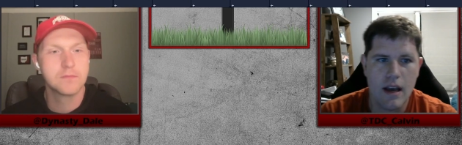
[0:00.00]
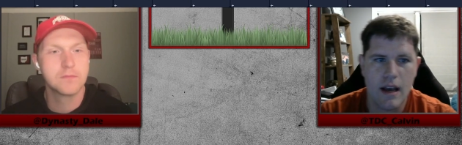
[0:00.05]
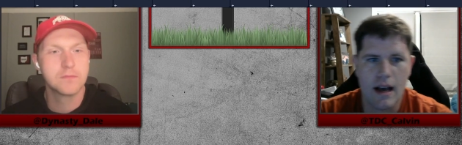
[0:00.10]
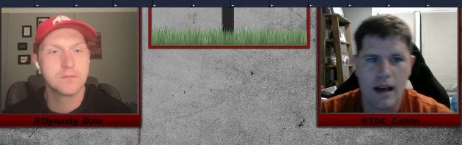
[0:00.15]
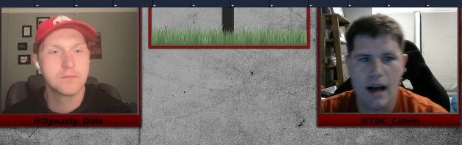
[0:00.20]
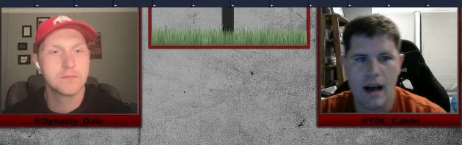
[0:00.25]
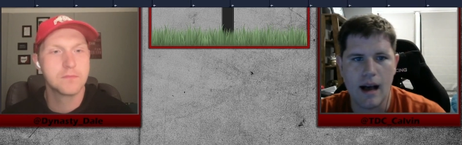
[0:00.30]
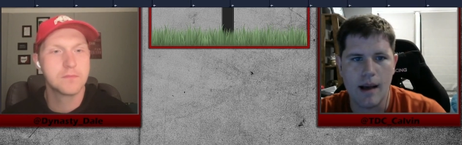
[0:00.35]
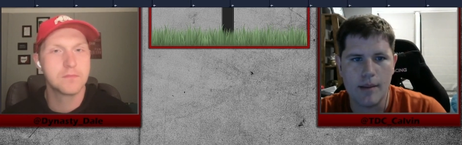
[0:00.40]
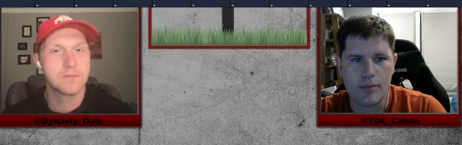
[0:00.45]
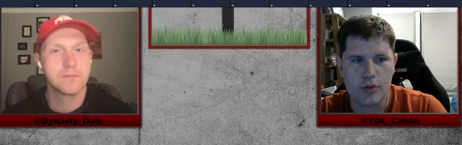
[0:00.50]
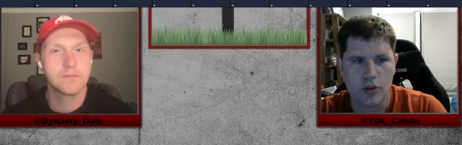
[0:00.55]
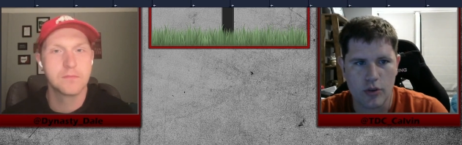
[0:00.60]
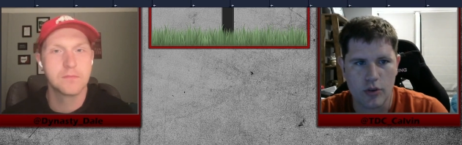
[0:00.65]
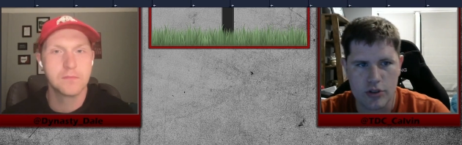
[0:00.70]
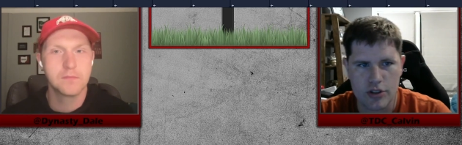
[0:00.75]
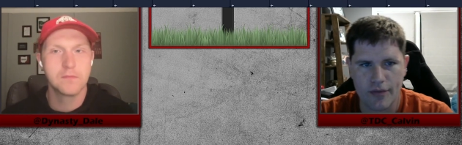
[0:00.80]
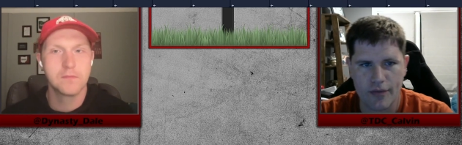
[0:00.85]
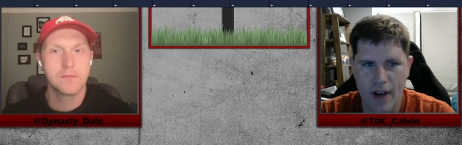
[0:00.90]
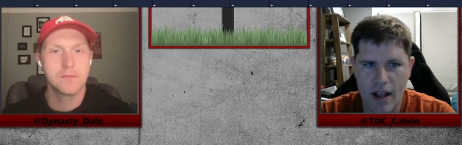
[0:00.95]
Speaker 1: Um, so
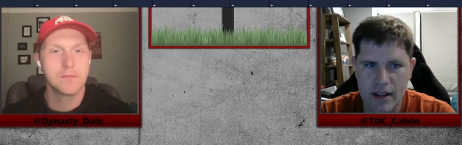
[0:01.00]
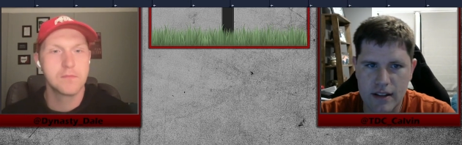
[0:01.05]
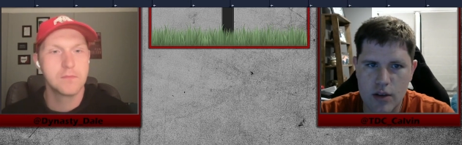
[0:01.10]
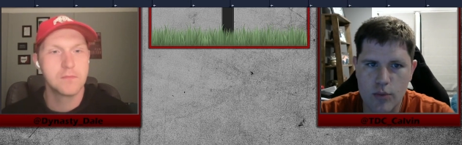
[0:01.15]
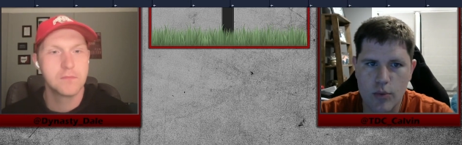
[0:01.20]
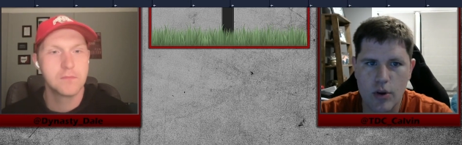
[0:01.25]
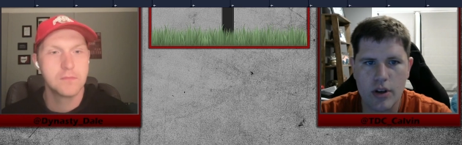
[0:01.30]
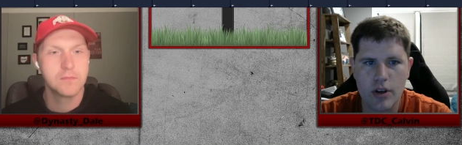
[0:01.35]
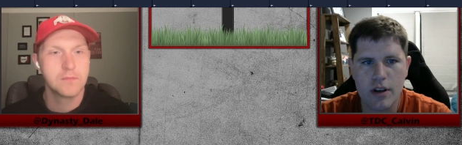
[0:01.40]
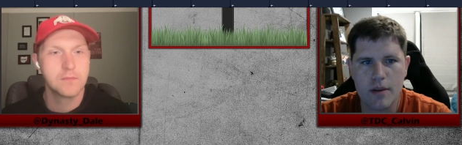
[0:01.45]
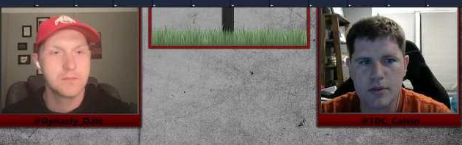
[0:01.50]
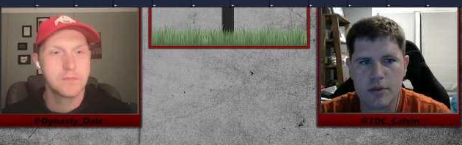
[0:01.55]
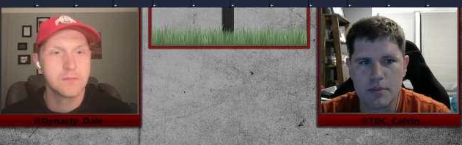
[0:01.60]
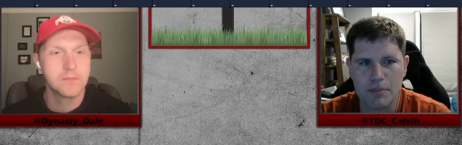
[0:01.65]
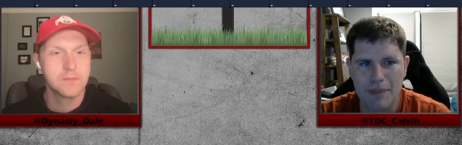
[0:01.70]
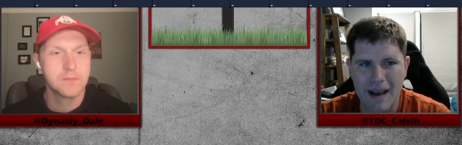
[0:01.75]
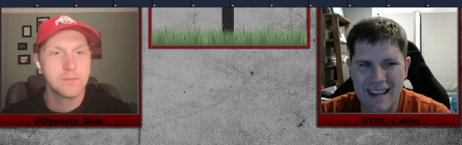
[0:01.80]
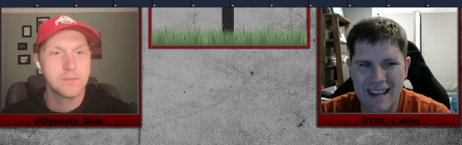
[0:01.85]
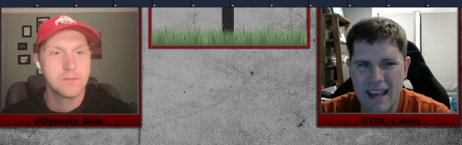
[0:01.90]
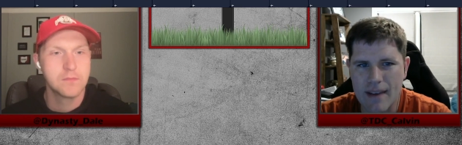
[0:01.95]
Javonte Williams,
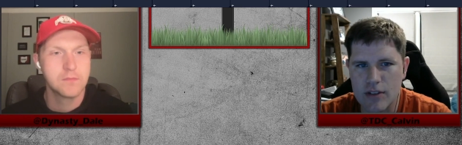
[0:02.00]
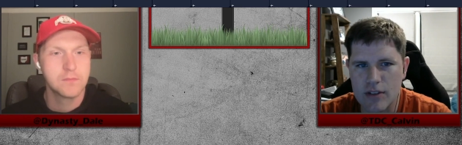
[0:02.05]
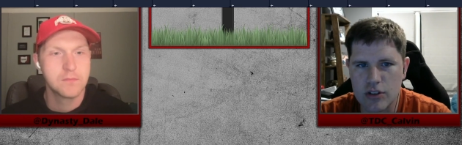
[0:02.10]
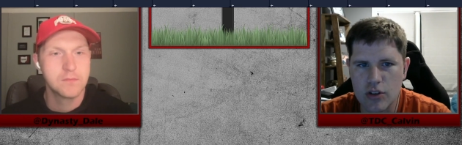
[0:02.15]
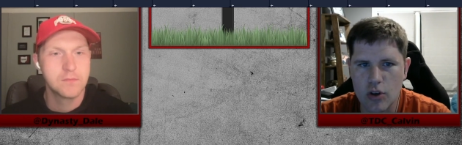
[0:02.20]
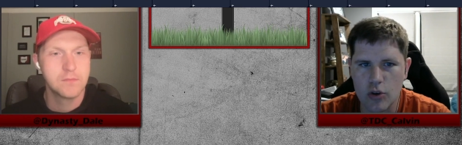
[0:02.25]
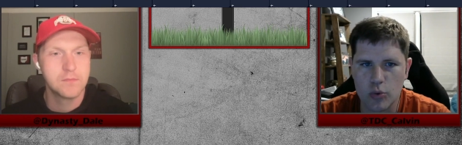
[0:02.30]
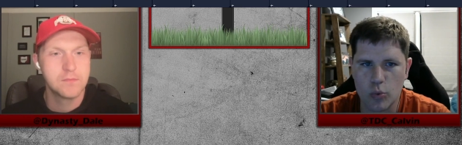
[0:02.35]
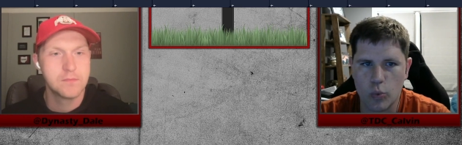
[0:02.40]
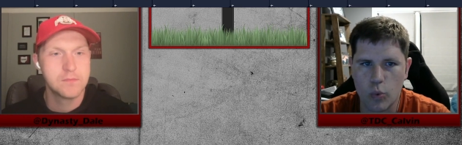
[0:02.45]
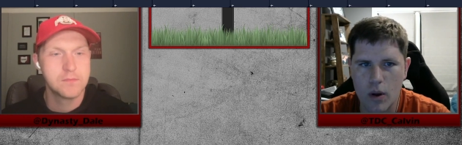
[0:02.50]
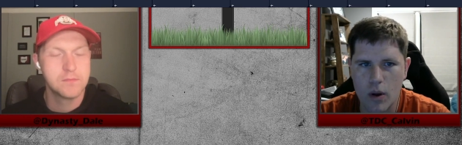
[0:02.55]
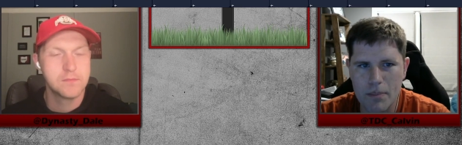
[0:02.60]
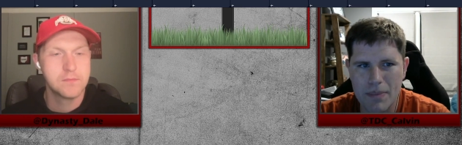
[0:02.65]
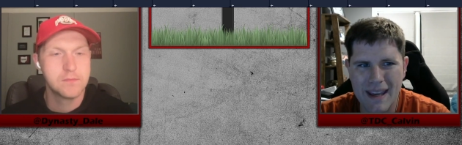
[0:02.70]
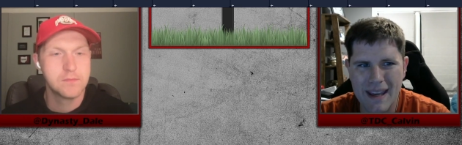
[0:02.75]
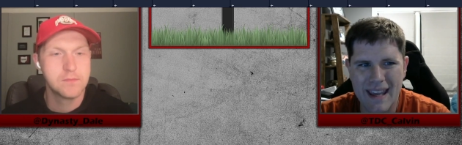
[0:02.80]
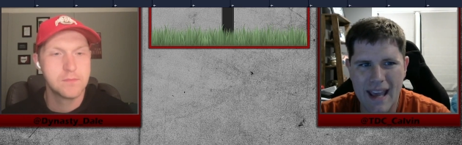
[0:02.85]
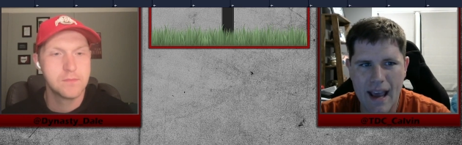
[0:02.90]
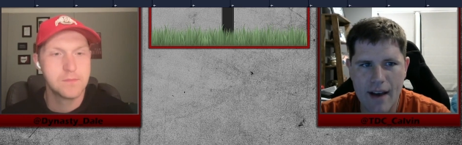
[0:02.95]
Mike Evans goes one
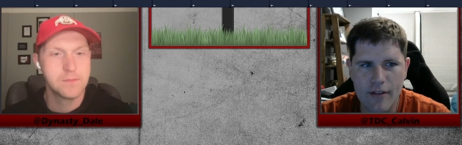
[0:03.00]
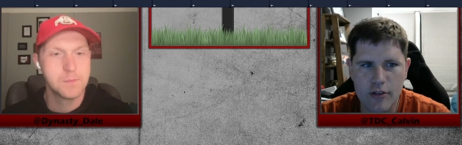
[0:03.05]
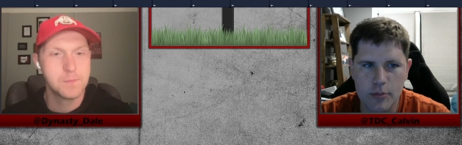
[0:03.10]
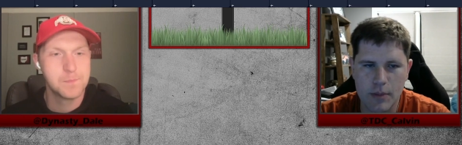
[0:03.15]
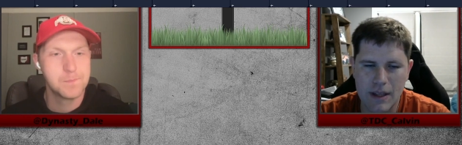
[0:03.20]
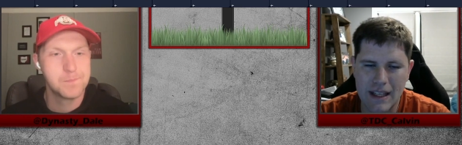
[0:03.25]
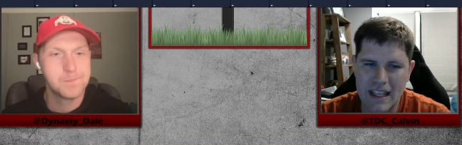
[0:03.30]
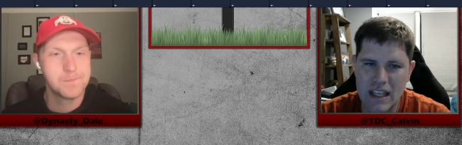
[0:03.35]
pick after me.